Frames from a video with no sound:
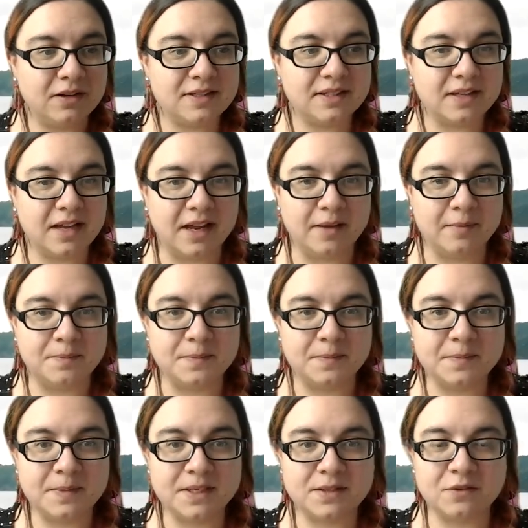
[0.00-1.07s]

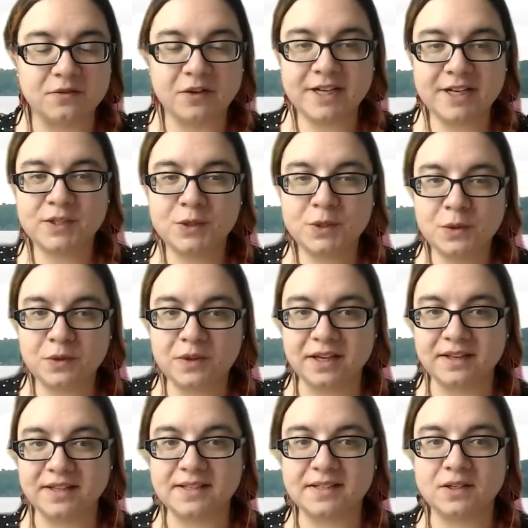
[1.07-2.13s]
sort of very
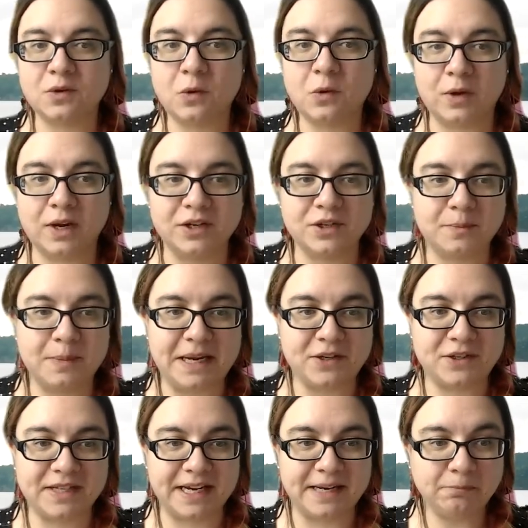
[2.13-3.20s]
soothing, this is a Cornish
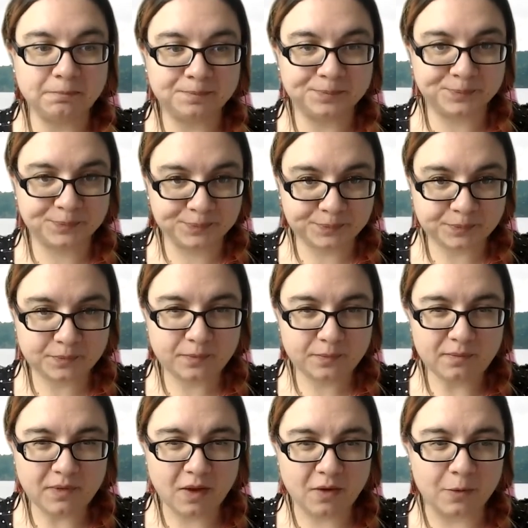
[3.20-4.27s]
beach scene
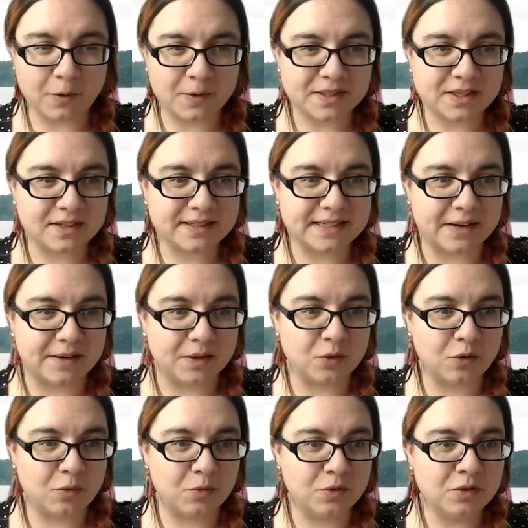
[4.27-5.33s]
when I was last down in
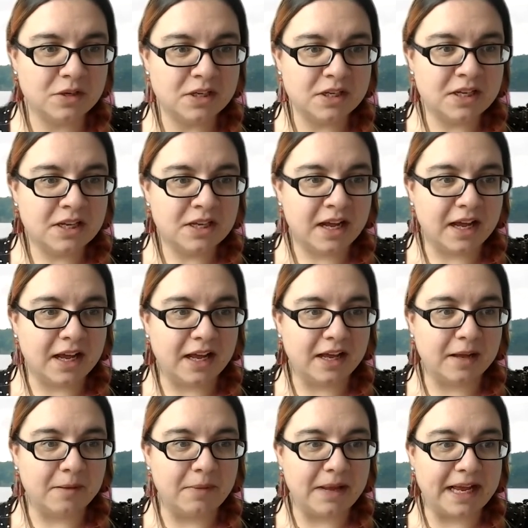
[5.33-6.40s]
Cornwall.
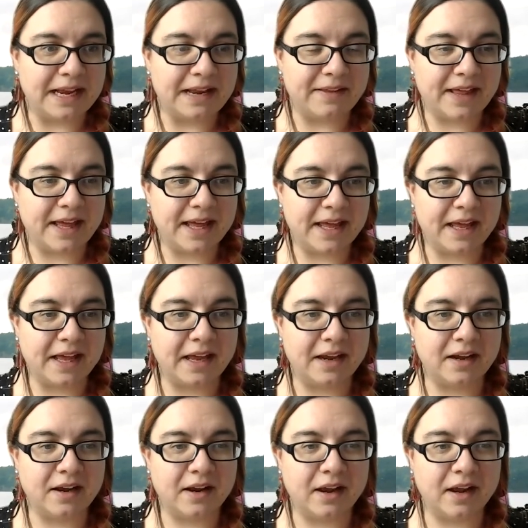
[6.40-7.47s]
And then